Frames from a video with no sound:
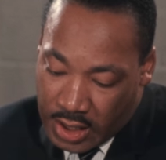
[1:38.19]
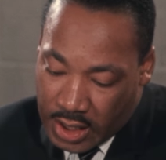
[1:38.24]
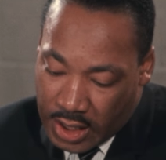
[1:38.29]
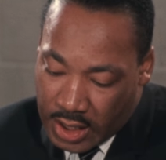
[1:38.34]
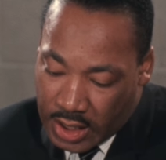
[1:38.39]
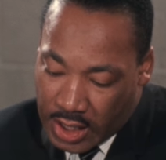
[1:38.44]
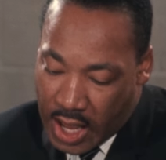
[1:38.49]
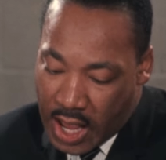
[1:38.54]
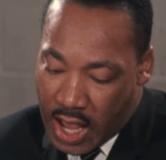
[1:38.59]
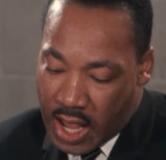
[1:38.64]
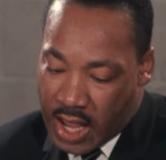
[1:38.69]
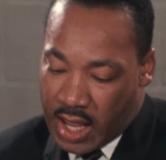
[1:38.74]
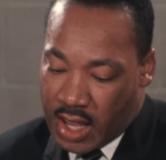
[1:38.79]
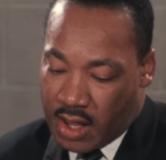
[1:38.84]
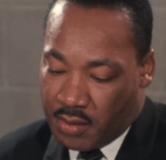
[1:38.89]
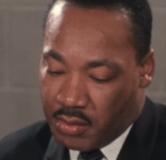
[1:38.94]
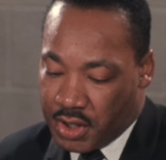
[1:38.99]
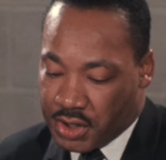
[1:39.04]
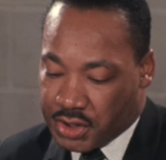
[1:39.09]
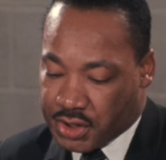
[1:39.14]
and I
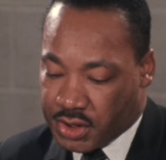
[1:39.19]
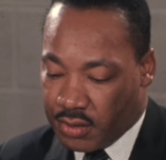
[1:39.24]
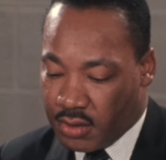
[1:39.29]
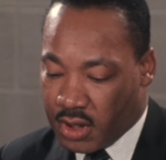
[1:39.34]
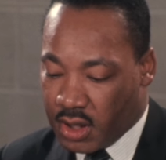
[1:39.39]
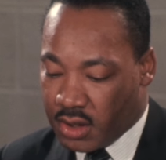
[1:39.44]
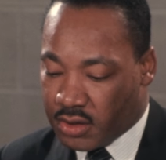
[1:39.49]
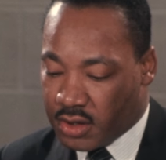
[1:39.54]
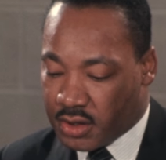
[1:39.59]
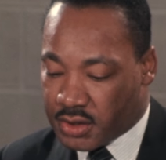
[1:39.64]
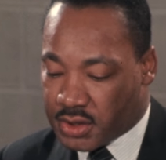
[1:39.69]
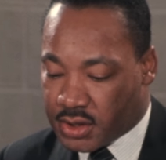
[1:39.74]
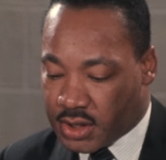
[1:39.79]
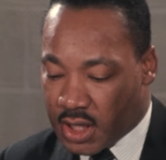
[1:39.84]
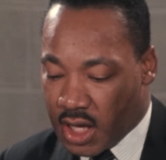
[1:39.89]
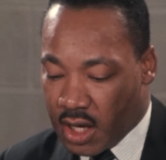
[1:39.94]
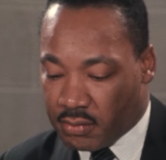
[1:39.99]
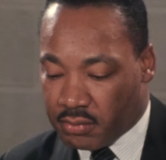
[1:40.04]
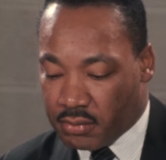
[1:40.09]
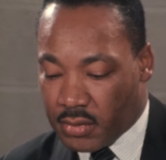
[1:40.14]
am issuing this
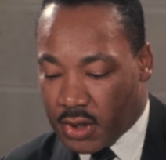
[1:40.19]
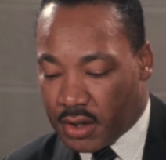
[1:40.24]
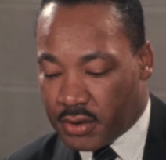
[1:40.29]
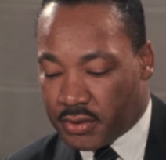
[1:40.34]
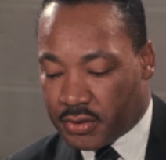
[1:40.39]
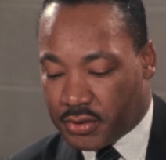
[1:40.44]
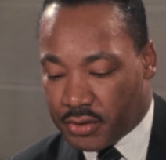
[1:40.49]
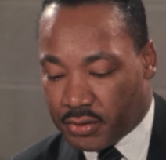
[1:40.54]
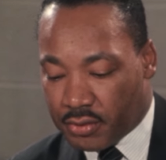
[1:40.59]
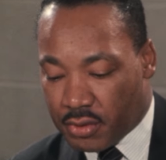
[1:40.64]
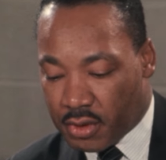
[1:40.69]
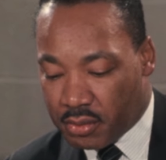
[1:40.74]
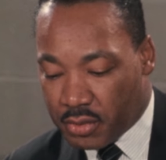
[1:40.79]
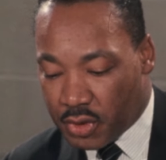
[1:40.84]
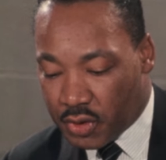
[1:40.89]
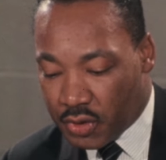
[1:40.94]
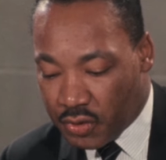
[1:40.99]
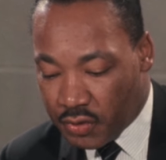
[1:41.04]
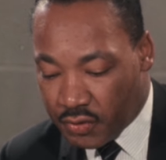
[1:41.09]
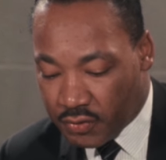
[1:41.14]
statement to
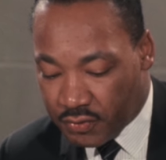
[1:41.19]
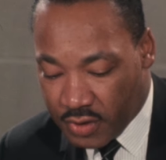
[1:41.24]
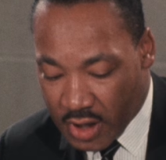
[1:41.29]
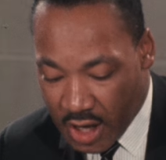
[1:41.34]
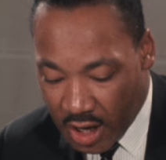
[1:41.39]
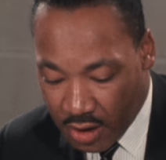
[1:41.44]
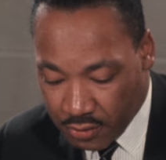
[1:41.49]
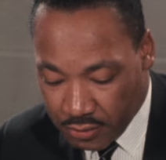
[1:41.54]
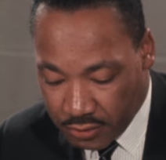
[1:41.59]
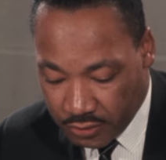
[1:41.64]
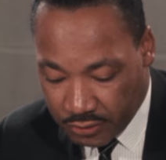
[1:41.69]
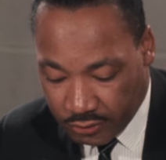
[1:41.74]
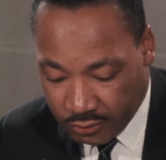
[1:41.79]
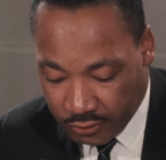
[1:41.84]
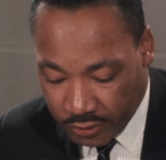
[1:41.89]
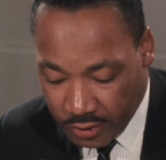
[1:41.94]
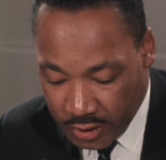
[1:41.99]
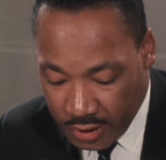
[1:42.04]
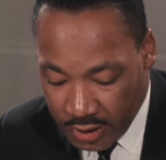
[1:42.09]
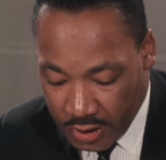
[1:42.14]
remove doubts
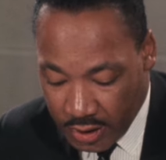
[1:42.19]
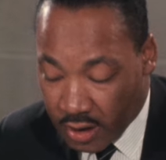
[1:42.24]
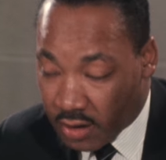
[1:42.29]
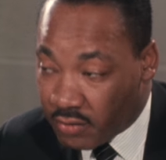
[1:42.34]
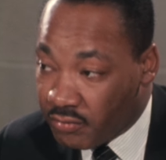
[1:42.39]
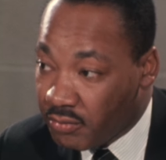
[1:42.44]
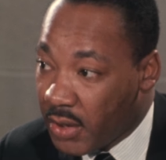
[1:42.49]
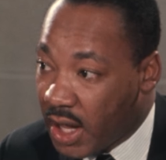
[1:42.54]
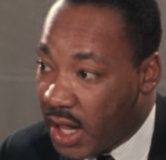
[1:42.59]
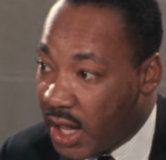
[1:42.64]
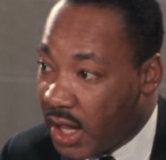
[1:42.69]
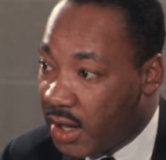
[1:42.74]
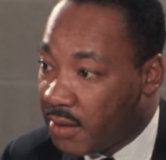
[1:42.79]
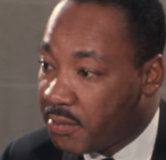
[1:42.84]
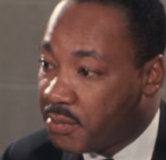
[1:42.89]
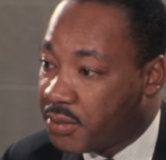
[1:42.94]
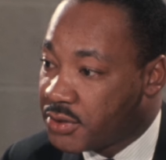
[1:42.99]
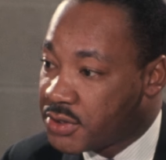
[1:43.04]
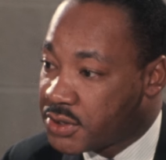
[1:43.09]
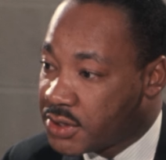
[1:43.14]
of my
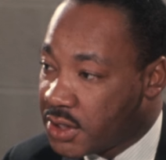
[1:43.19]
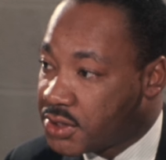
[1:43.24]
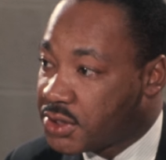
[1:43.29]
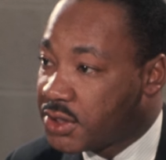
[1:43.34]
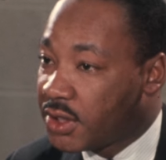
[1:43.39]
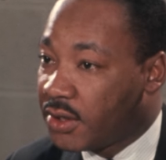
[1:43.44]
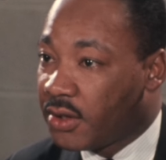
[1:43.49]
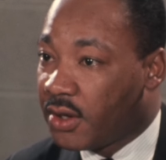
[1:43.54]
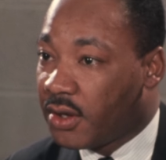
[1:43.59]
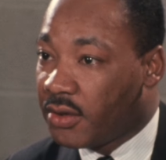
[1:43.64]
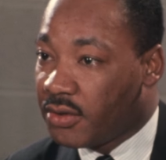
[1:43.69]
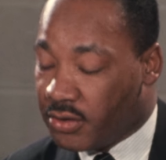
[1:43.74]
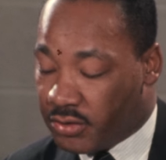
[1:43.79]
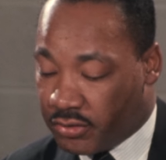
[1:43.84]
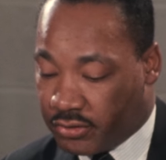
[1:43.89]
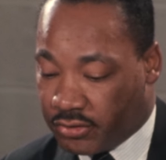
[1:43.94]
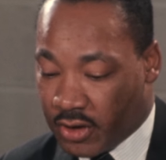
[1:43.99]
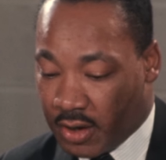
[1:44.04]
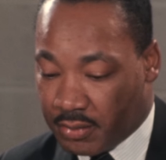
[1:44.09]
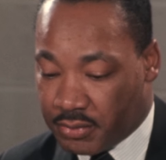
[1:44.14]
position on
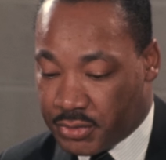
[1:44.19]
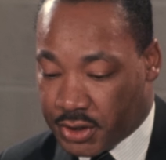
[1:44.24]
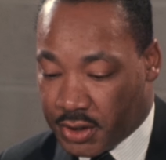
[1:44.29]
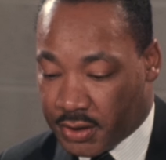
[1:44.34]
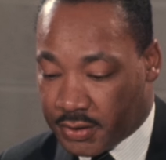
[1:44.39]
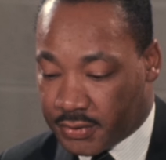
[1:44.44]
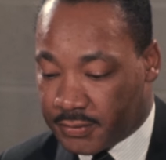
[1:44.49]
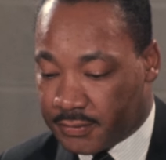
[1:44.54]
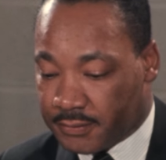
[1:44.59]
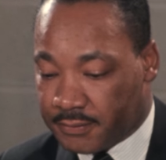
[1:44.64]
this subject.